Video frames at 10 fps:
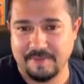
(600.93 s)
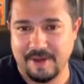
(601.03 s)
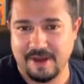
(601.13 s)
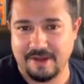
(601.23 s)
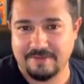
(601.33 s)

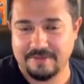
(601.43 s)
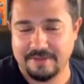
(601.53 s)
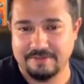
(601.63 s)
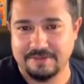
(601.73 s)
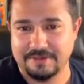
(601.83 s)
off. I
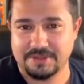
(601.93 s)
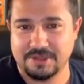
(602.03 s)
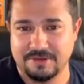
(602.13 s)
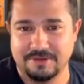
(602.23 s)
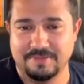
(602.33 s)
think when you're
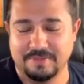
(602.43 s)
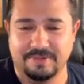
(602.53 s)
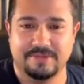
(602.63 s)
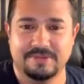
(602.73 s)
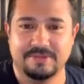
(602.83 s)
showing the
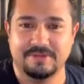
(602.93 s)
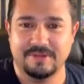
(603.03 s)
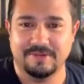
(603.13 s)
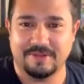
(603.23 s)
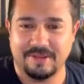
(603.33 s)
books, you're
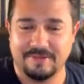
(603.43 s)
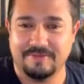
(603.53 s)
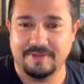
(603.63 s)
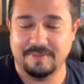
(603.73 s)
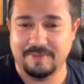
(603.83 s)
low key
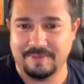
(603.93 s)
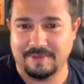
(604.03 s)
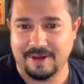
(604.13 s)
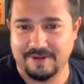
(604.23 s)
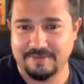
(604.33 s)
flipping
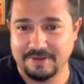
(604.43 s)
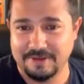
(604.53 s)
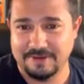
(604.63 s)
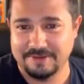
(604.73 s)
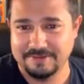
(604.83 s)
them off,
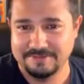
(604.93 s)
Lino.